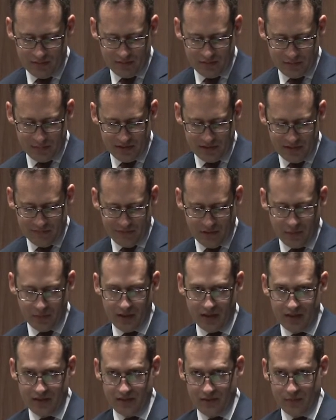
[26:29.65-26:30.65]
specific
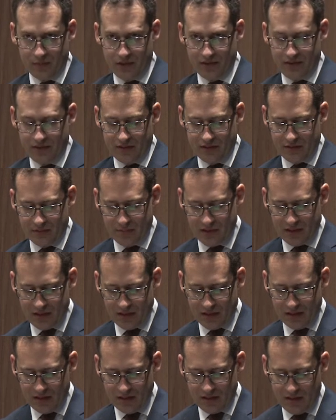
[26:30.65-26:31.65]
ways in which this could be
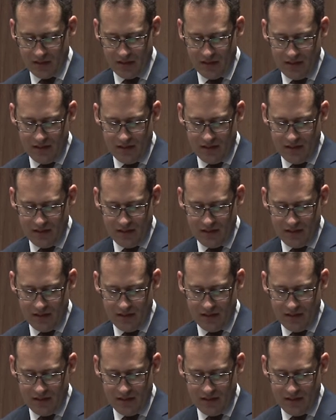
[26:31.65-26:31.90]
done.